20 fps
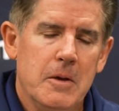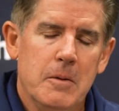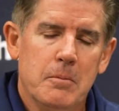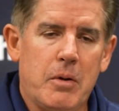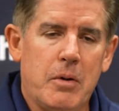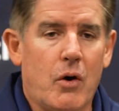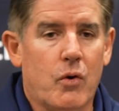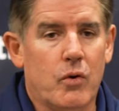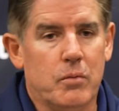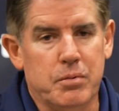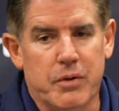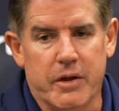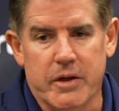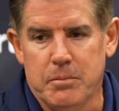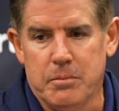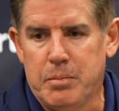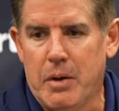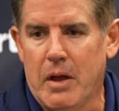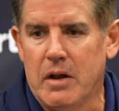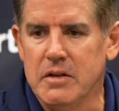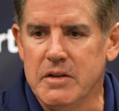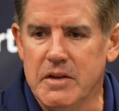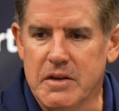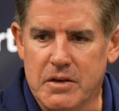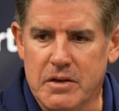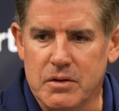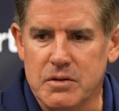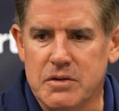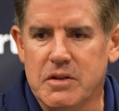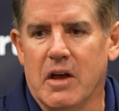power play and penalty
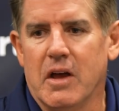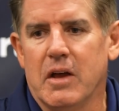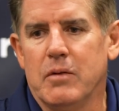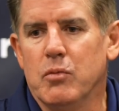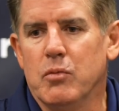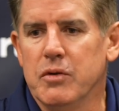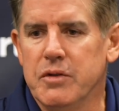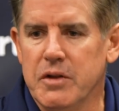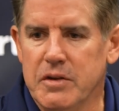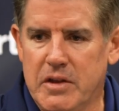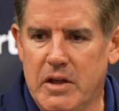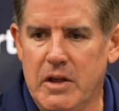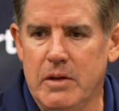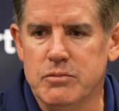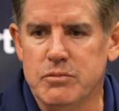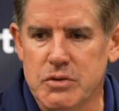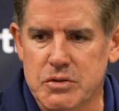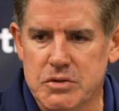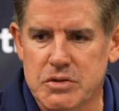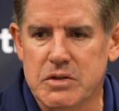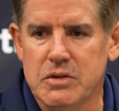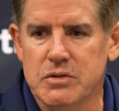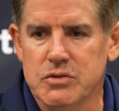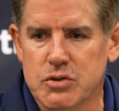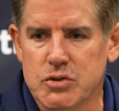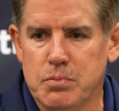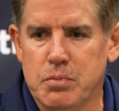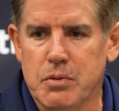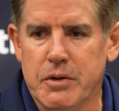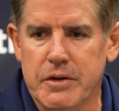kill time while the teams are still
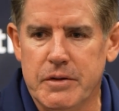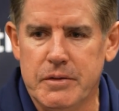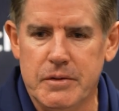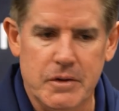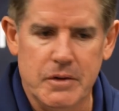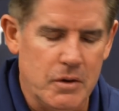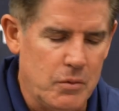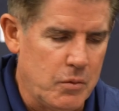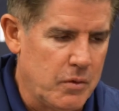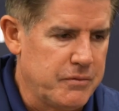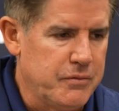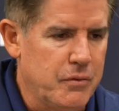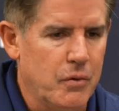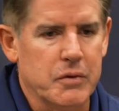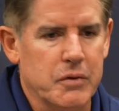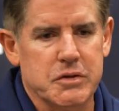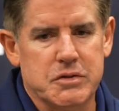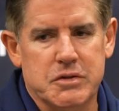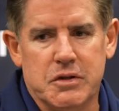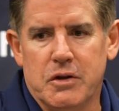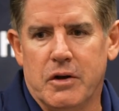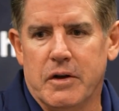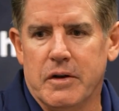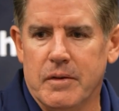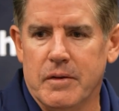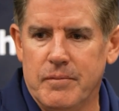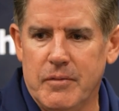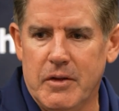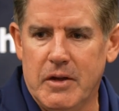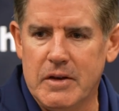split. We're focusing on
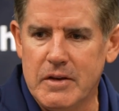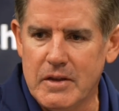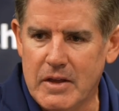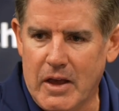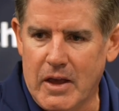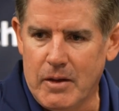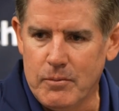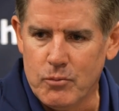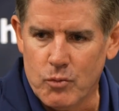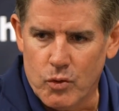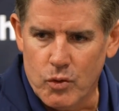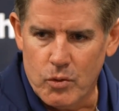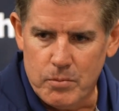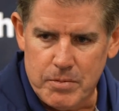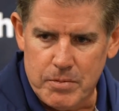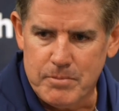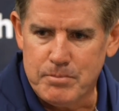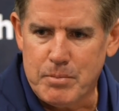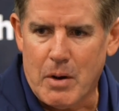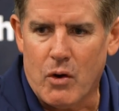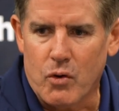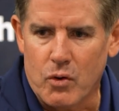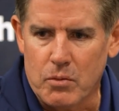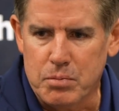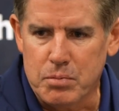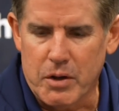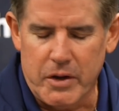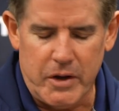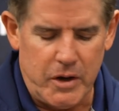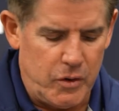an in-game group of power
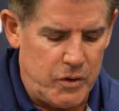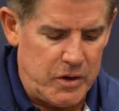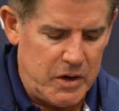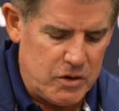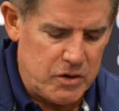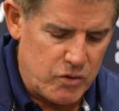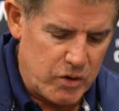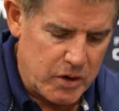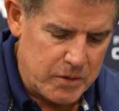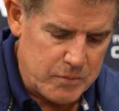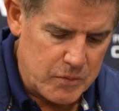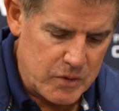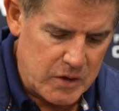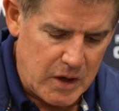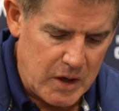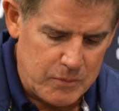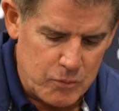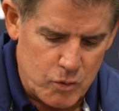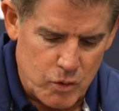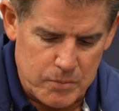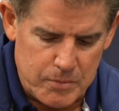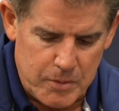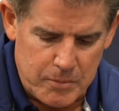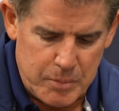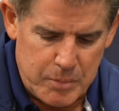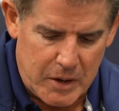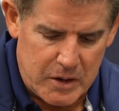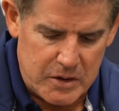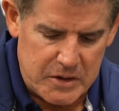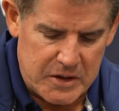play or an in-game group of
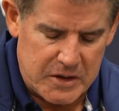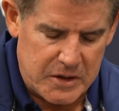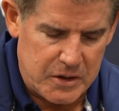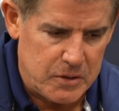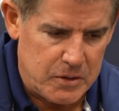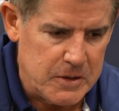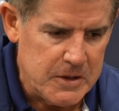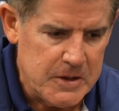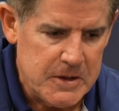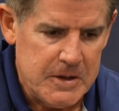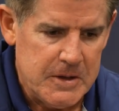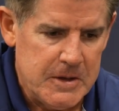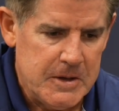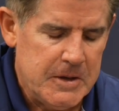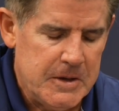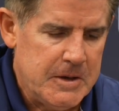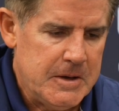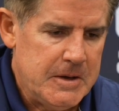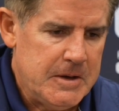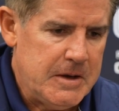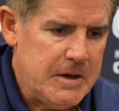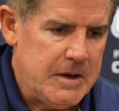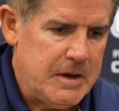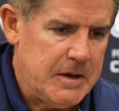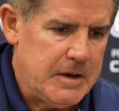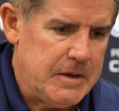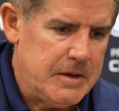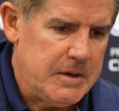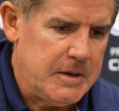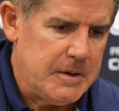penalty kill.
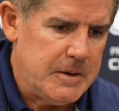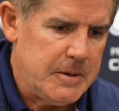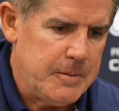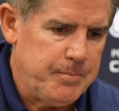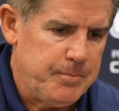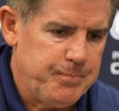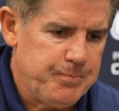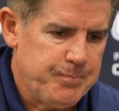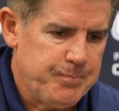And the